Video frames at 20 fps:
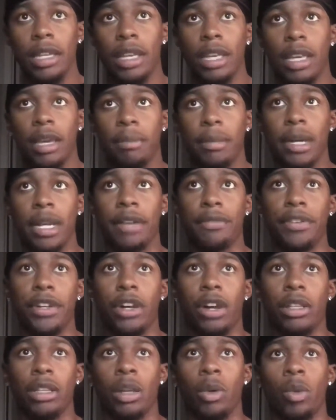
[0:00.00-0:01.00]
But if you're
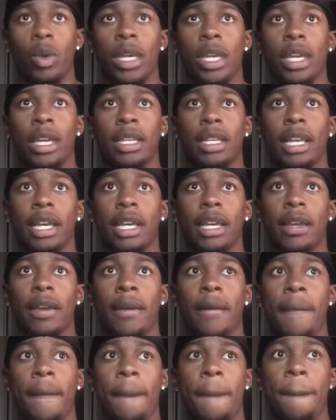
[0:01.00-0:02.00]
on the wing, like
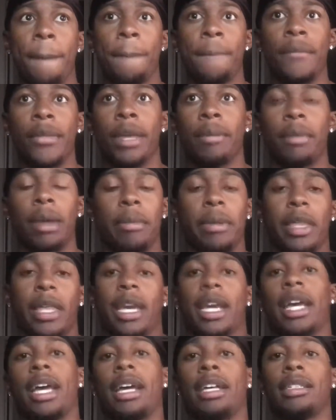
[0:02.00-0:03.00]
maybe
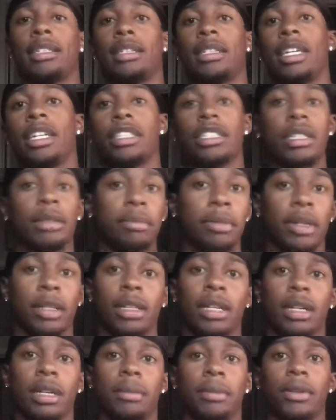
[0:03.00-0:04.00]
like a hesitation
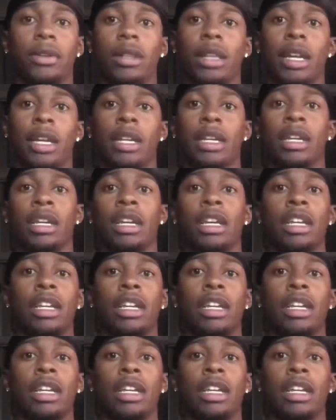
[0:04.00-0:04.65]
pull up or like